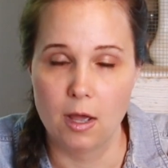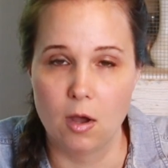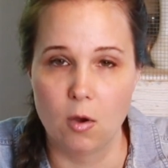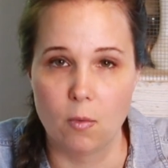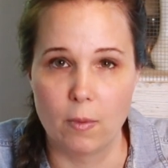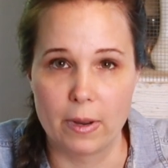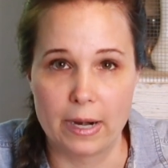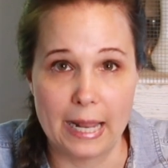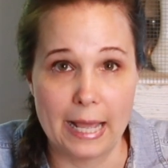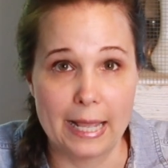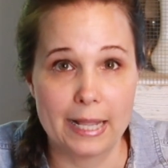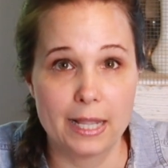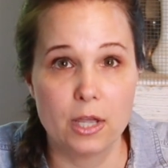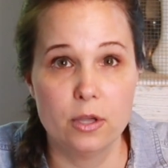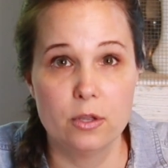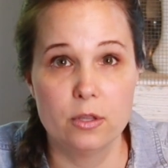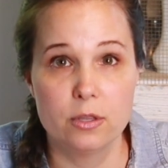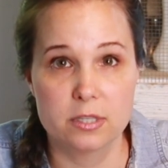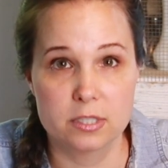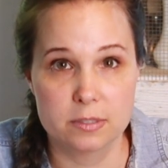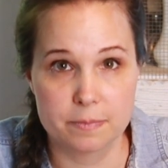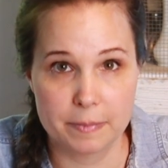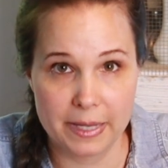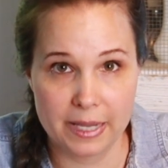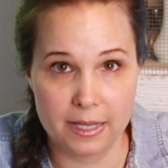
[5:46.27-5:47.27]
When I go to
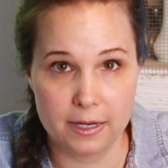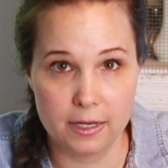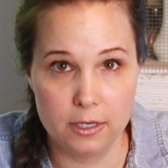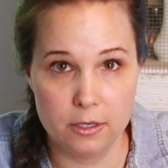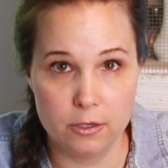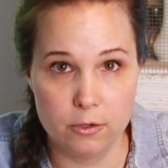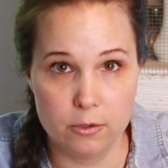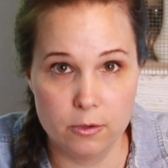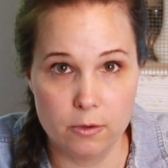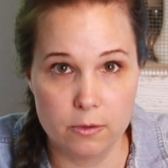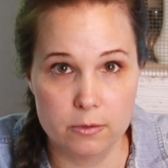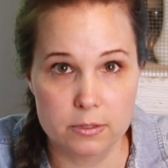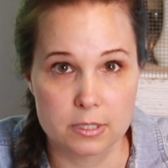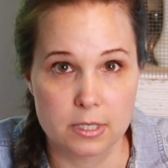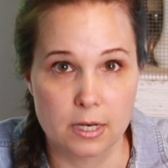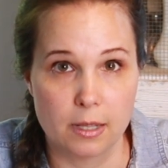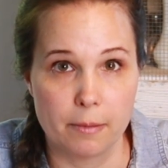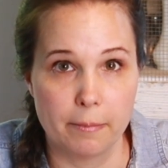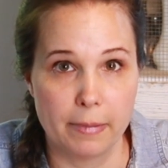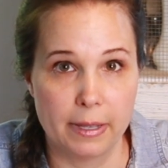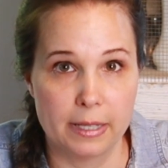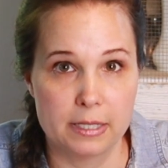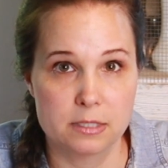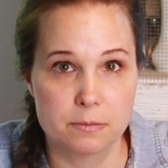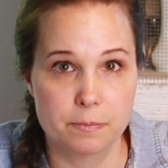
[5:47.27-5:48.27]
the spaghetti noodles and
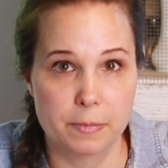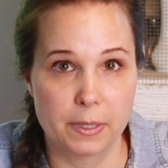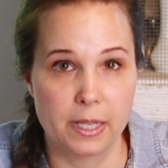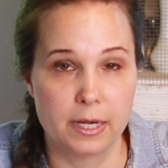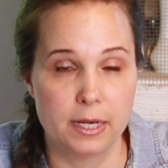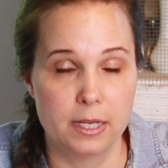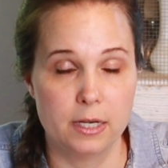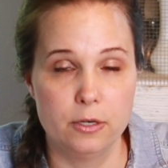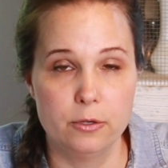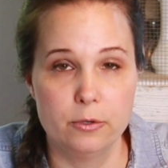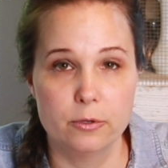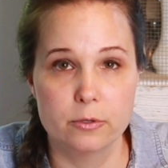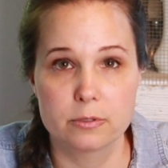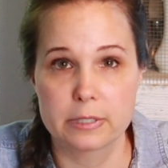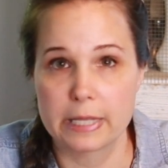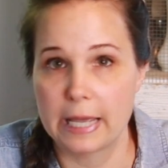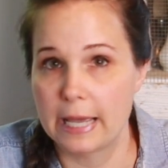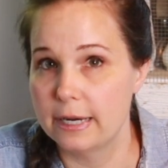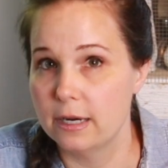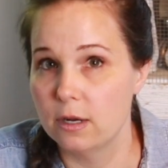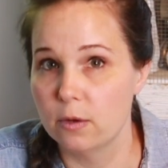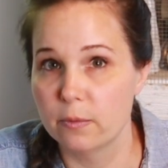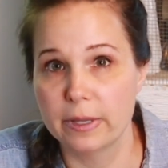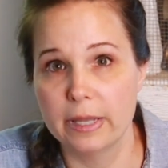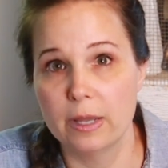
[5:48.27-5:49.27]
I'm buying spaghetti noodles,
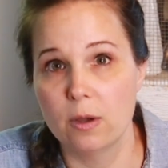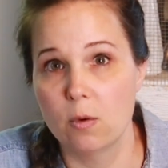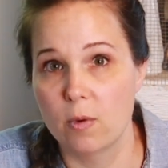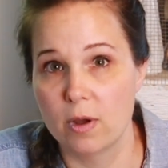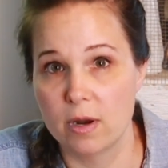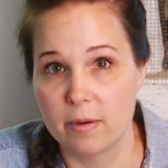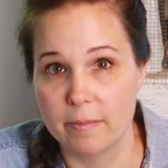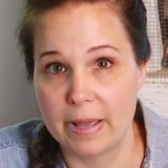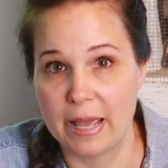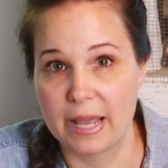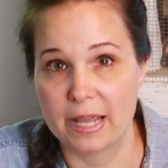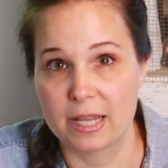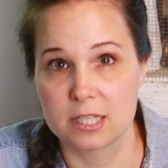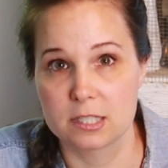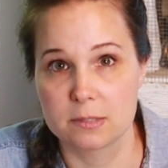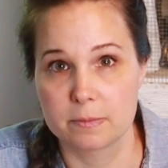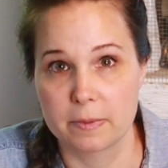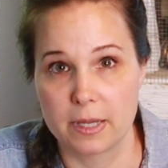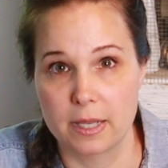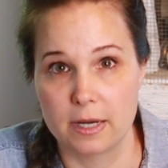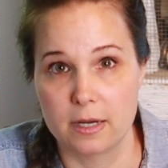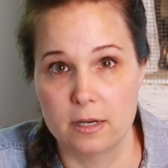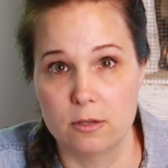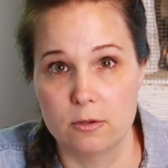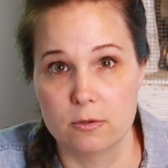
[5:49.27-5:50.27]
I don't get one pack of
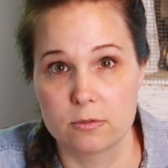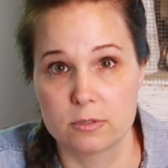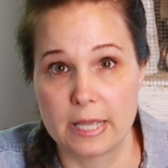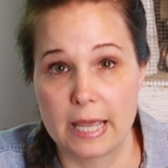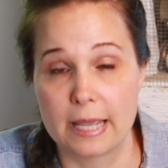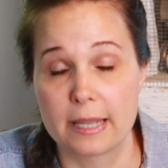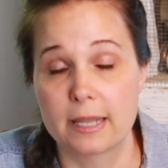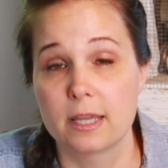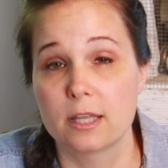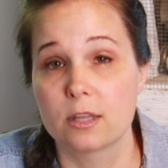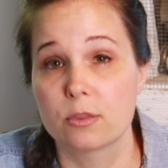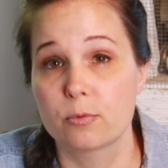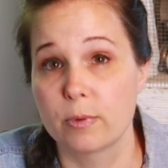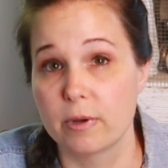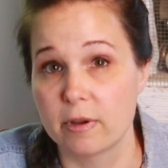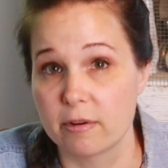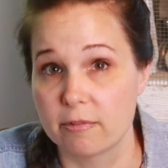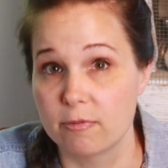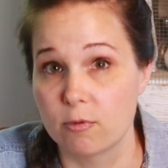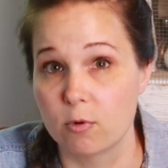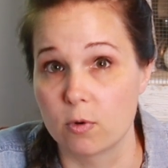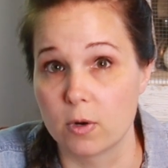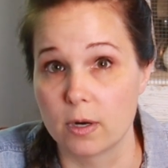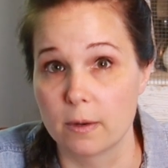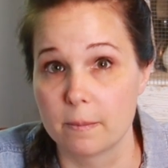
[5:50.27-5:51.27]
spaghetti noodles, I get 3 or
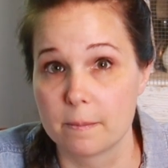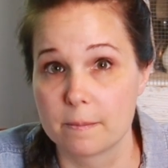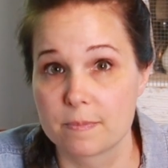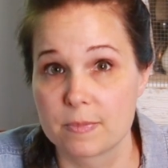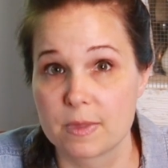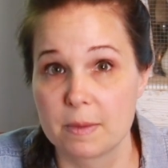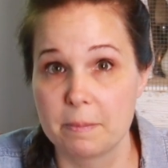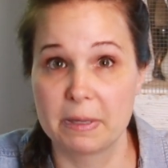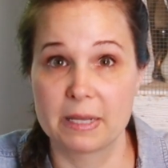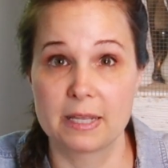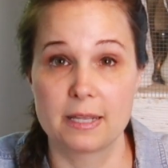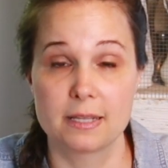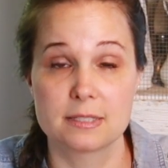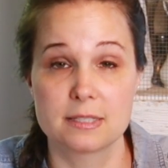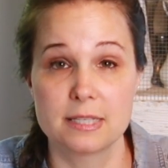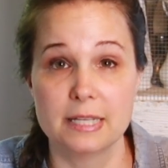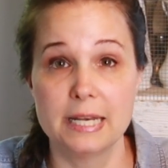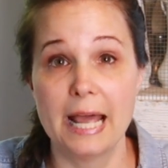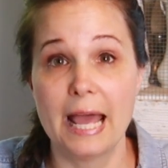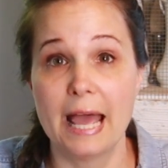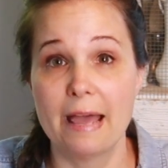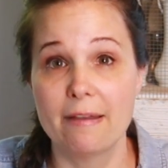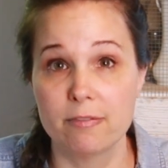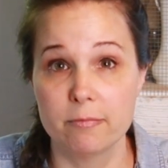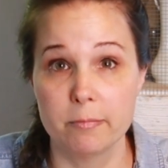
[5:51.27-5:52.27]
4. Because then
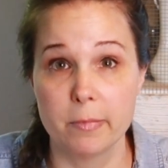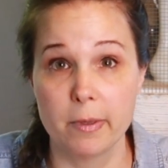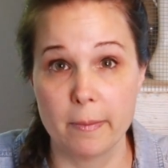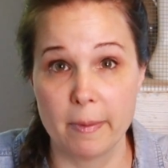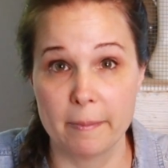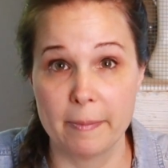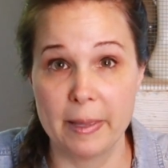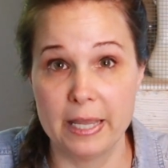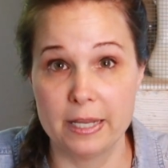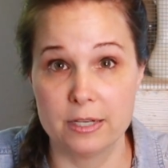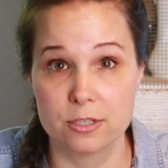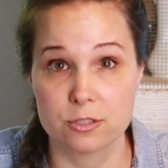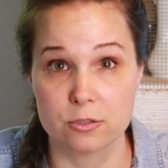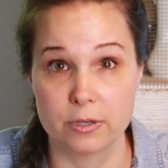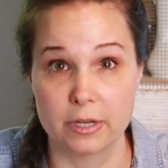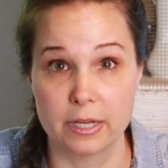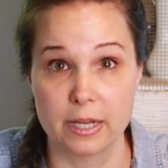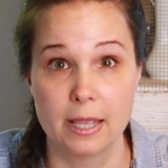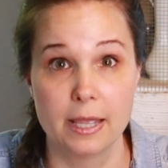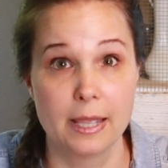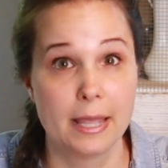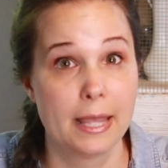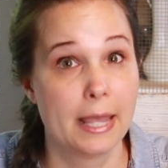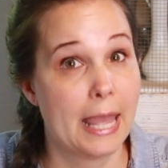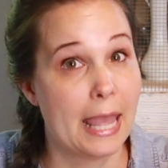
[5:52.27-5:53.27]
I have them in my
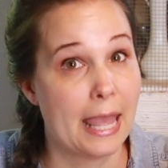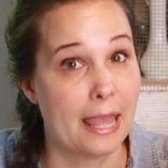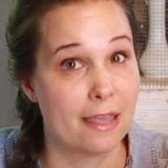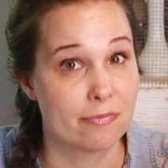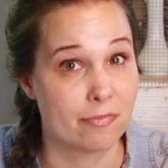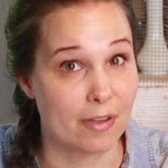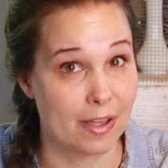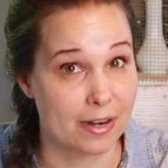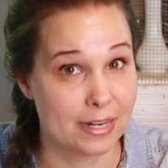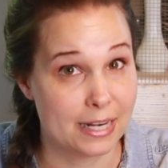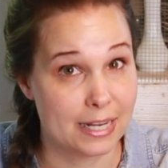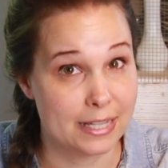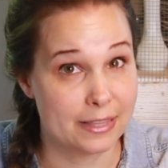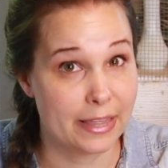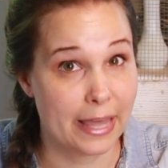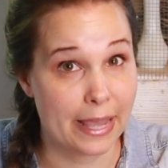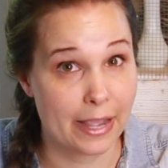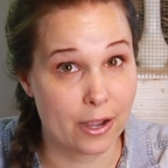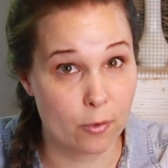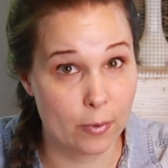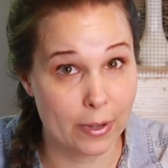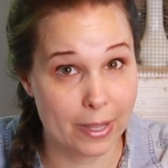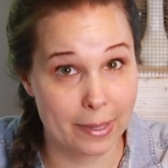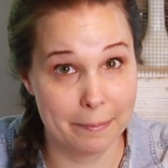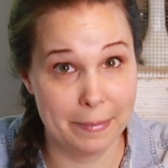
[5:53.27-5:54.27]
pantry. If I need
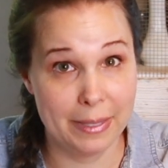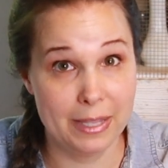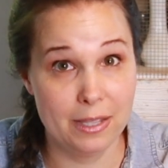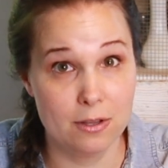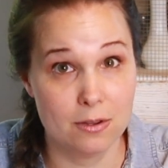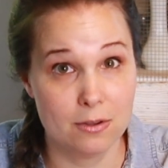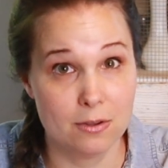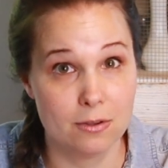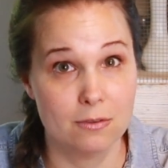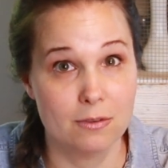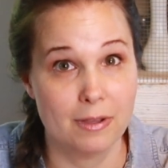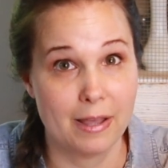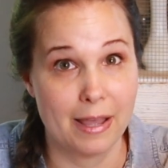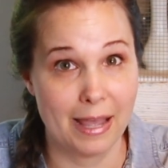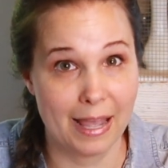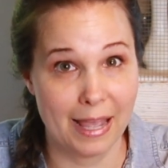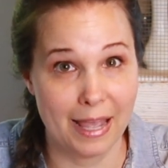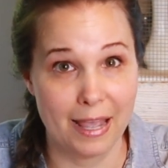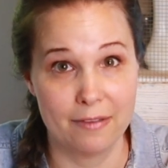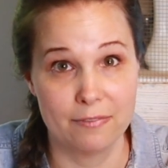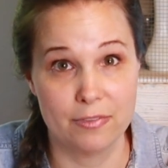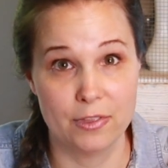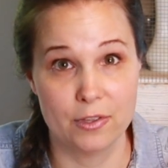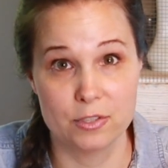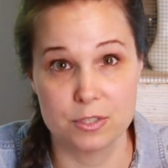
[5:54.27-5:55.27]
that quick meal, I
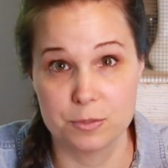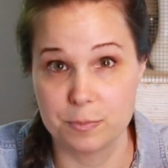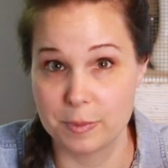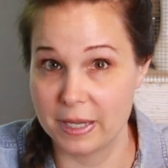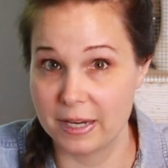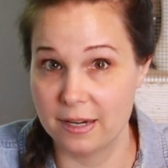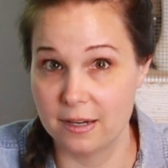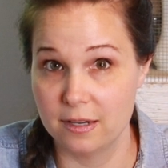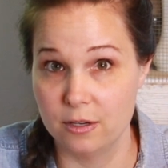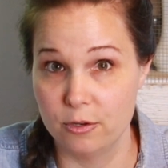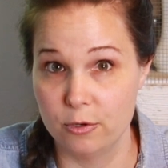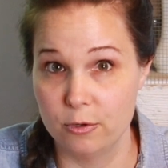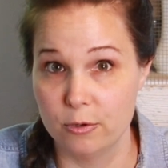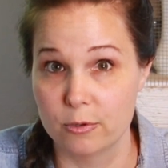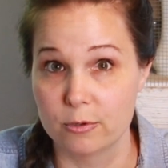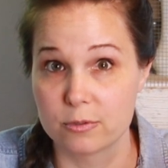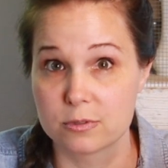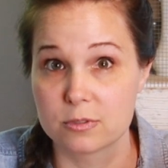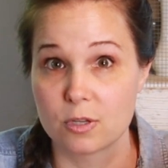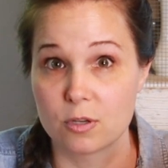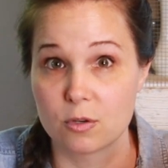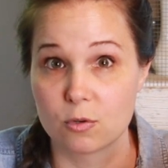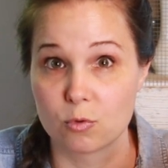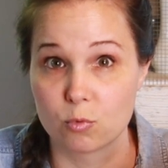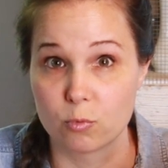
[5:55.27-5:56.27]
have those spaghetti
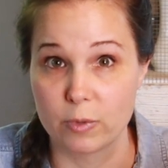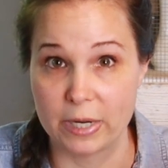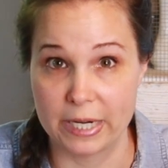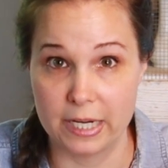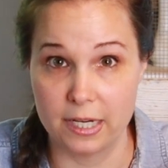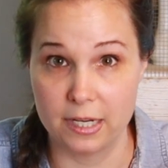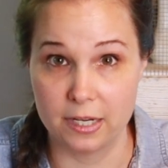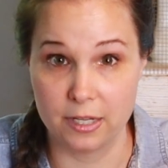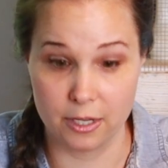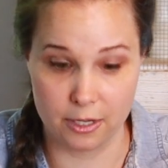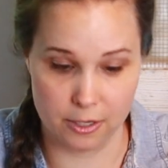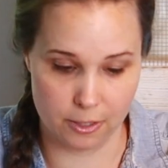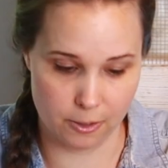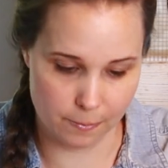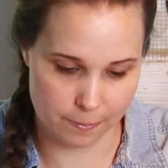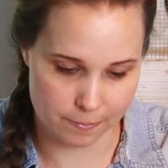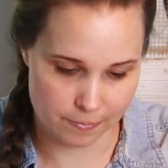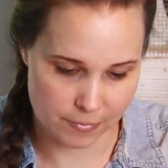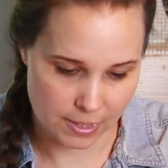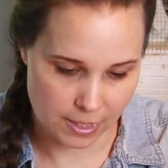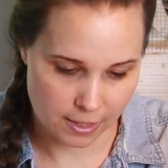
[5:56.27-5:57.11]
noodles ready to go.